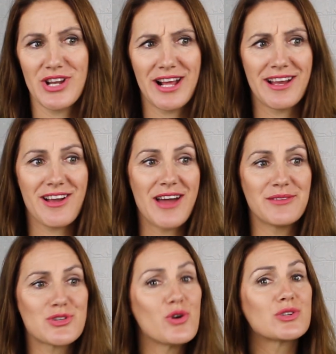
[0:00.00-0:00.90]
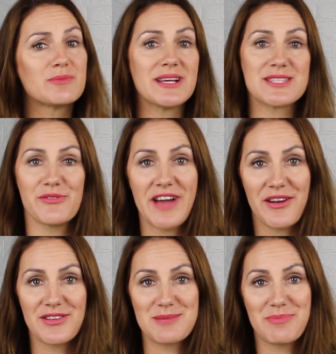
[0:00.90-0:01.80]
Like I kind of talked myself
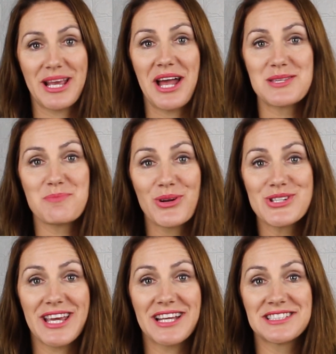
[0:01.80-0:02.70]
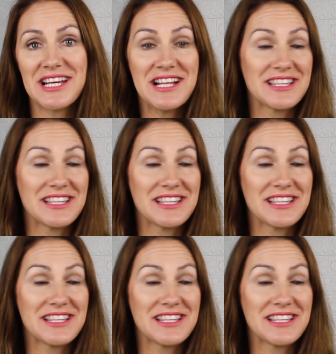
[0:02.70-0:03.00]
out of this big ass project